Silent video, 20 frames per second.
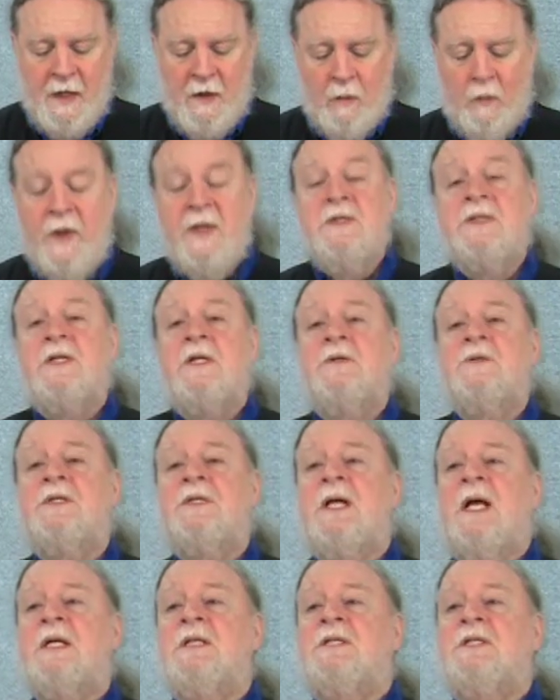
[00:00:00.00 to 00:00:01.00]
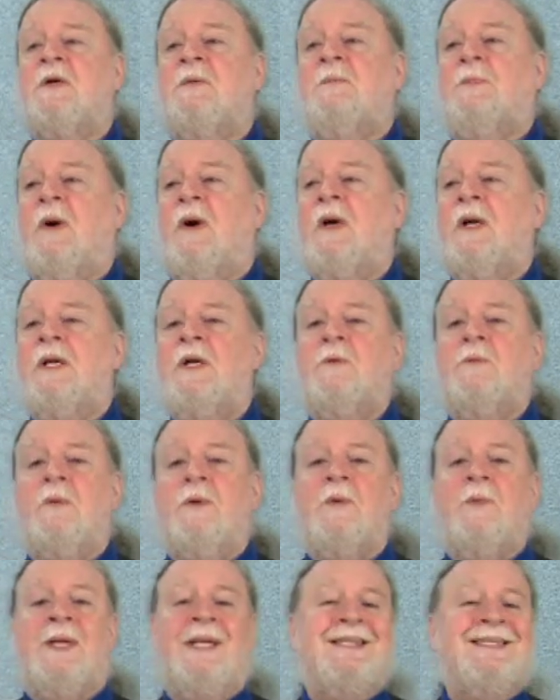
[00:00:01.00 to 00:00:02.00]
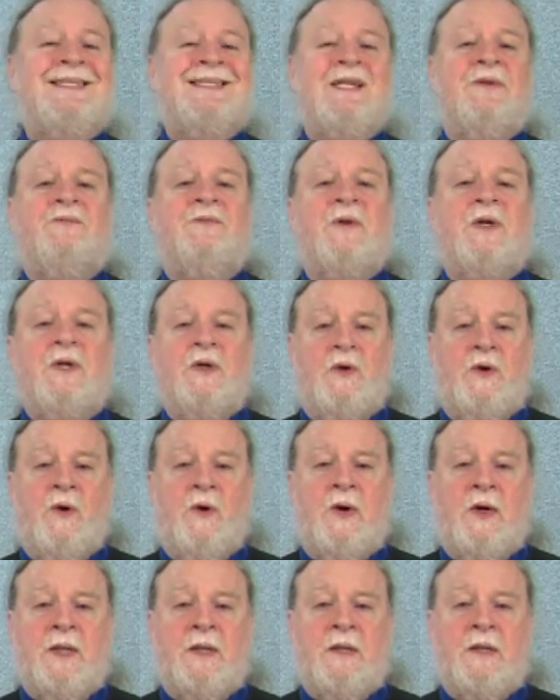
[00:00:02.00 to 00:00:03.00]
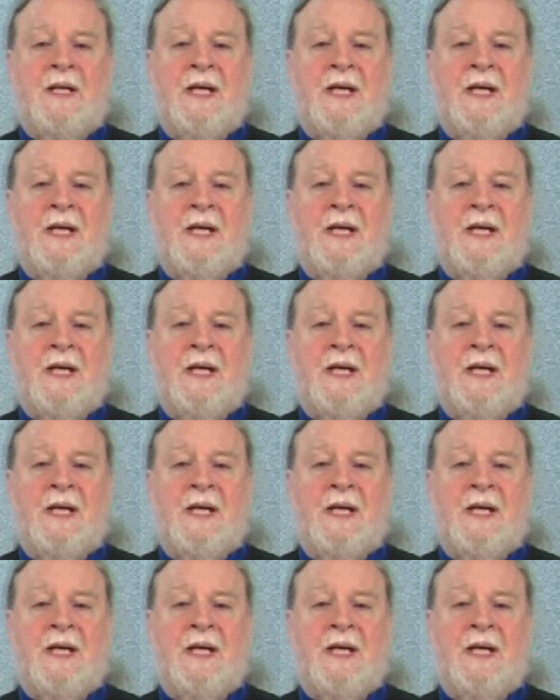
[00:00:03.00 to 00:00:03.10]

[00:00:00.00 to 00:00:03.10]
Winslow says their barley grew indifferent good,